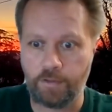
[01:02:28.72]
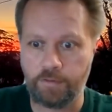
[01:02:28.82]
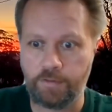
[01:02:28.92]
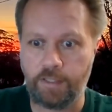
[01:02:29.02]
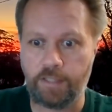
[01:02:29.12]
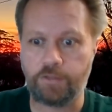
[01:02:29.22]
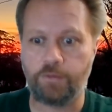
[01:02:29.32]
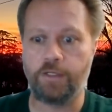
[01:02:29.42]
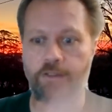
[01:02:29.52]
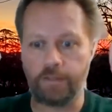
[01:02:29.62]
Today's
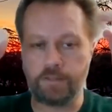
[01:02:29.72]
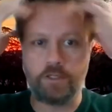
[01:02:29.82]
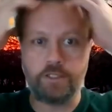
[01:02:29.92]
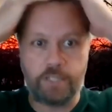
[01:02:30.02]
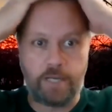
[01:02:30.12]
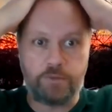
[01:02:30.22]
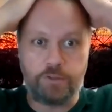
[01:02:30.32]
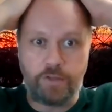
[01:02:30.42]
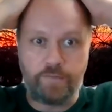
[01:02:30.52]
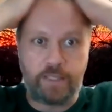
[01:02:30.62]
quiz is on chapter
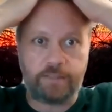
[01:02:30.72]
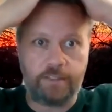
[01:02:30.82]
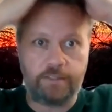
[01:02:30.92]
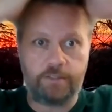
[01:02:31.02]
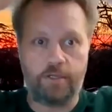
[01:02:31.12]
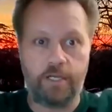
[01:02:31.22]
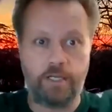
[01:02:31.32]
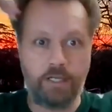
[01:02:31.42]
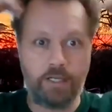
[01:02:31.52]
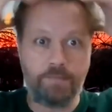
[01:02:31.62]
12. Yes, it's
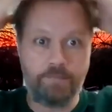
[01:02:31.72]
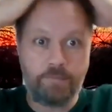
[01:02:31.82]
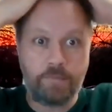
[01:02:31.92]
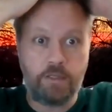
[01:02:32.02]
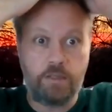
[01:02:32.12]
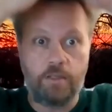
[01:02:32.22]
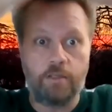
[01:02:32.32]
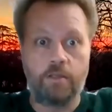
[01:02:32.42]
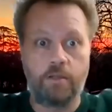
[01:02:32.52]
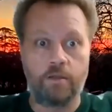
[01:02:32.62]
on um,
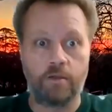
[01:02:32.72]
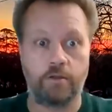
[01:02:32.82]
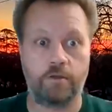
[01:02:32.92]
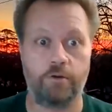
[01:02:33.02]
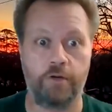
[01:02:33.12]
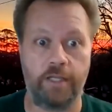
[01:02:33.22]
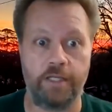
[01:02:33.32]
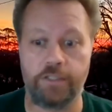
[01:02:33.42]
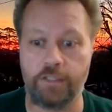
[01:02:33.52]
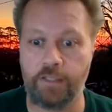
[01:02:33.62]

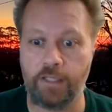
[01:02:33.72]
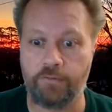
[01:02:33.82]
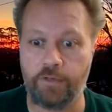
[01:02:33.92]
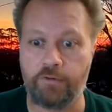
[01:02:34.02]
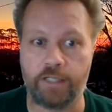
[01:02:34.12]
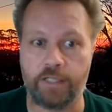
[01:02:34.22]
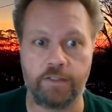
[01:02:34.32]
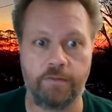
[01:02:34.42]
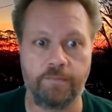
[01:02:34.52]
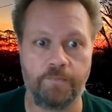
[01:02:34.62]
correlation and
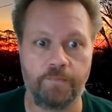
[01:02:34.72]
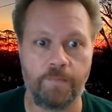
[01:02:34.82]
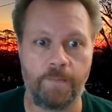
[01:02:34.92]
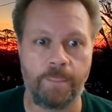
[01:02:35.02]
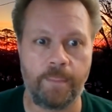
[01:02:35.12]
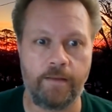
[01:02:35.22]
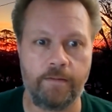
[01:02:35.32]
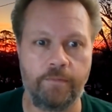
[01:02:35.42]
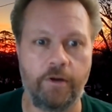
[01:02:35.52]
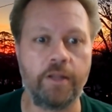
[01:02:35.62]
regression.
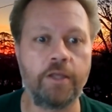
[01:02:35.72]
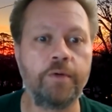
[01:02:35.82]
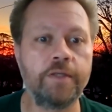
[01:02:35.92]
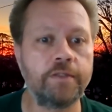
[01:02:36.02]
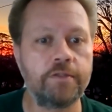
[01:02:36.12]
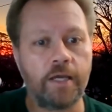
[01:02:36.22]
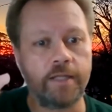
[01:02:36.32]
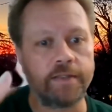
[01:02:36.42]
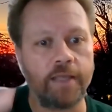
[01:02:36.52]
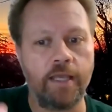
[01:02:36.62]
Part of the quiz is you got to
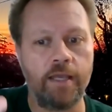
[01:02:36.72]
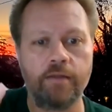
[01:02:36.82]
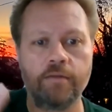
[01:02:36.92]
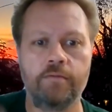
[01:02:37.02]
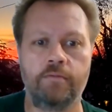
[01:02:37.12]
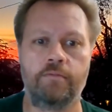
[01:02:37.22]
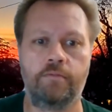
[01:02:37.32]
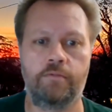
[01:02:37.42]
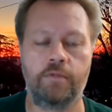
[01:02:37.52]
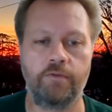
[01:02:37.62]
scan
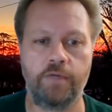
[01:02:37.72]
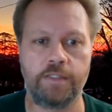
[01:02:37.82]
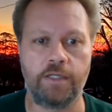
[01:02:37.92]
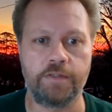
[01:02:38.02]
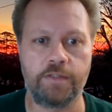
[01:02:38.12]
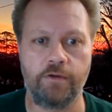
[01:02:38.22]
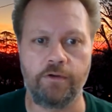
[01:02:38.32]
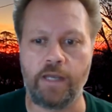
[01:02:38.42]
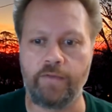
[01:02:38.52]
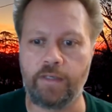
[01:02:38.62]
the results on your
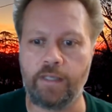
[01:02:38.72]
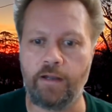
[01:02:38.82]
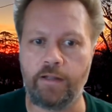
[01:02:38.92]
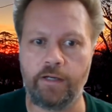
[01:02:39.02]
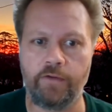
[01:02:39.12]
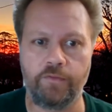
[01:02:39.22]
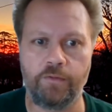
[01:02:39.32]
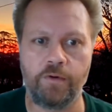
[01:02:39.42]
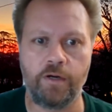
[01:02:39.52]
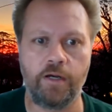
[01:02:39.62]
graphing calculator
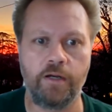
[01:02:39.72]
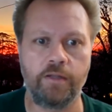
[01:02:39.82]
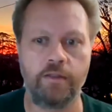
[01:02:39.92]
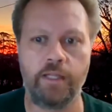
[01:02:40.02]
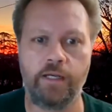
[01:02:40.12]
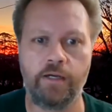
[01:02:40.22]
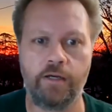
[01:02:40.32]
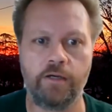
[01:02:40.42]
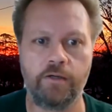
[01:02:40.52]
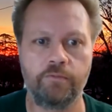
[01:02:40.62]
for
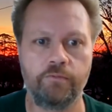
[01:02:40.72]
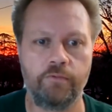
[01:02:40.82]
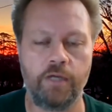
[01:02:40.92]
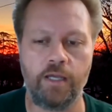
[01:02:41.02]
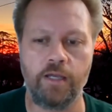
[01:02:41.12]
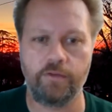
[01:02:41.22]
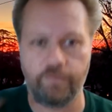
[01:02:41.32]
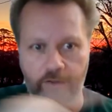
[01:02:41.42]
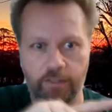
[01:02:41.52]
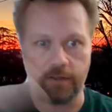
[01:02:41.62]
linear, uh,
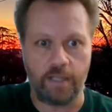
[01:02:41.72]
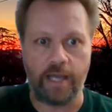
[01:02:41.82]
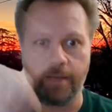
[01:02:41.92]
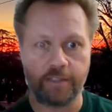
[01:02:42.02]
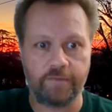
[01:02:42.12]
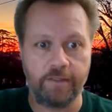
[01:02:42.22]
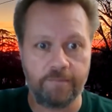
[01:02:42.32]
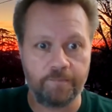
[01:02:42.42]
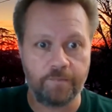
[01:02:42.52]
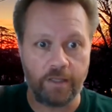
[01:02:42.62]
for this line of best fit,
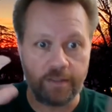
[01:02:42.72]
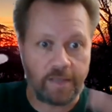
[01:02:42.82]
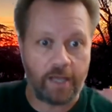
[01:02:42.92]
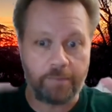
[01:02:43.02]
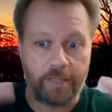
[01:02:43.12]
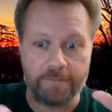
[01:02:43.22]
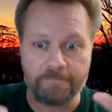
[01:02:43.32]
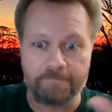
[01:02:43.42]
the scatter plot.